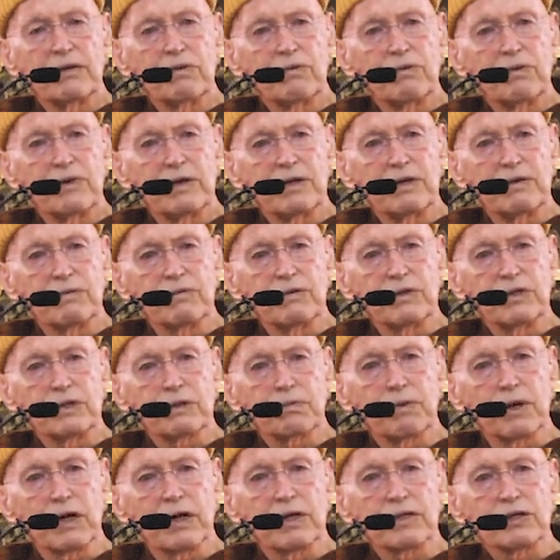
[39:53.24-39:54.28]

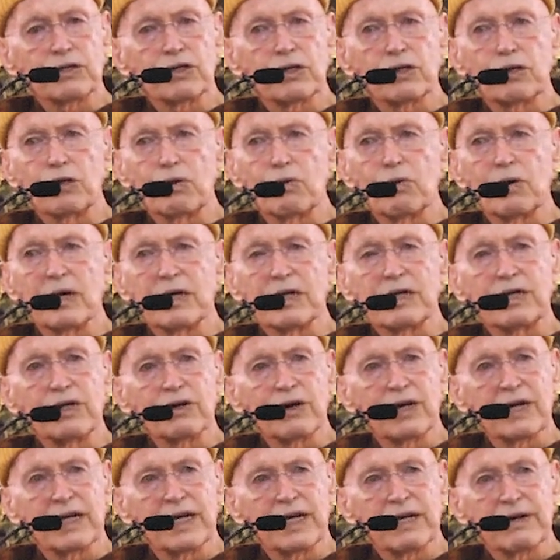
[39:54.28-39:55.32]
response to what
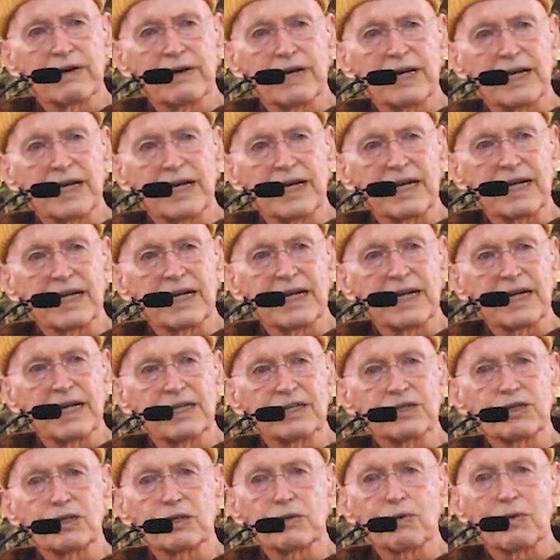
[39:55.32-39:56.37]
you're hearing
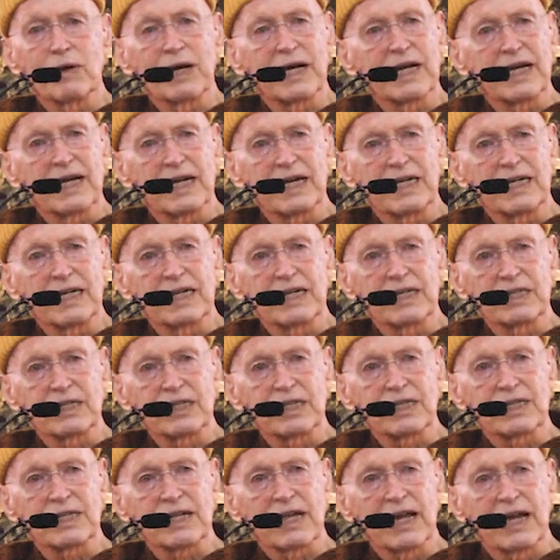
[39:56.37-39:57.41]
is the way it is.
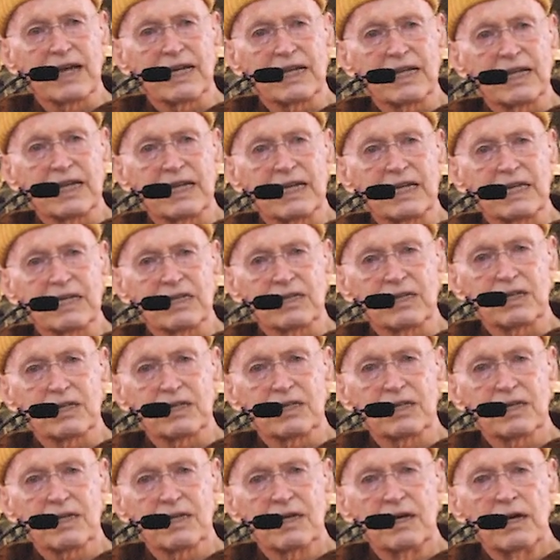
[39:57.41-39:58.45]
It's like
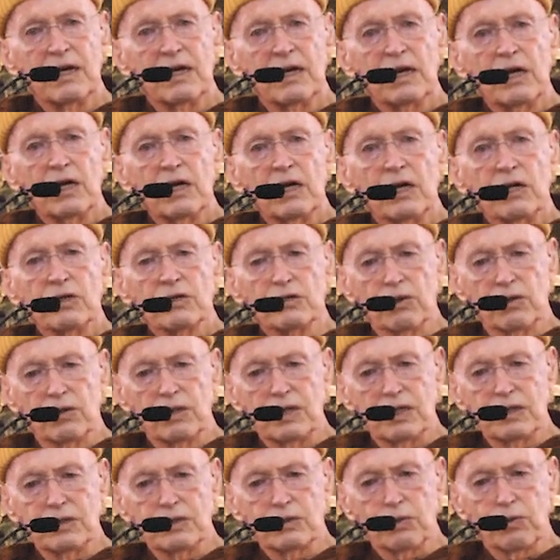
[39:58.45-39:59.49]
this. So
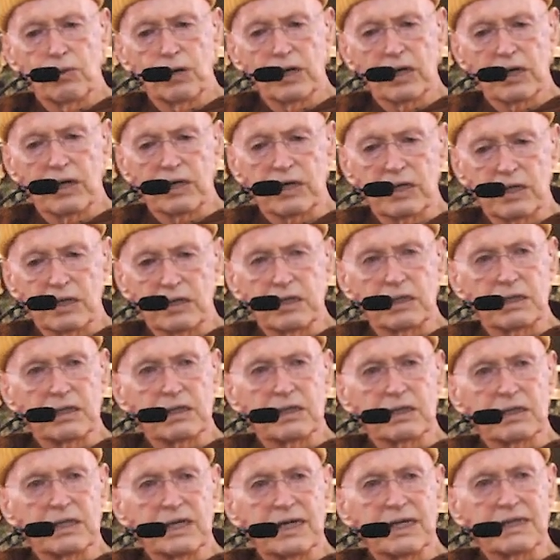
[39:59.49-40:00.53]
these
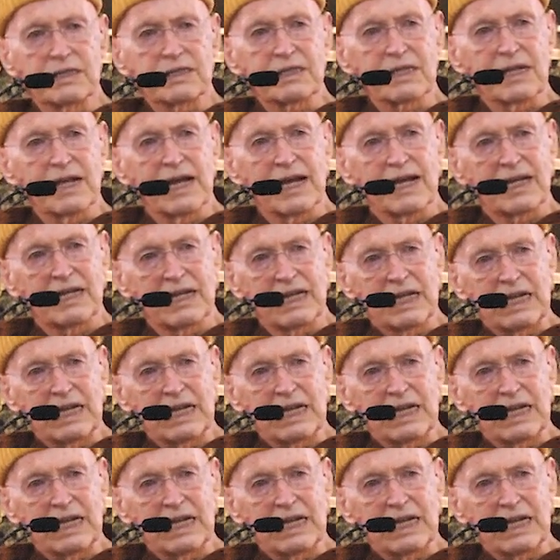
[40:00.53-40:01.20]
words, it's like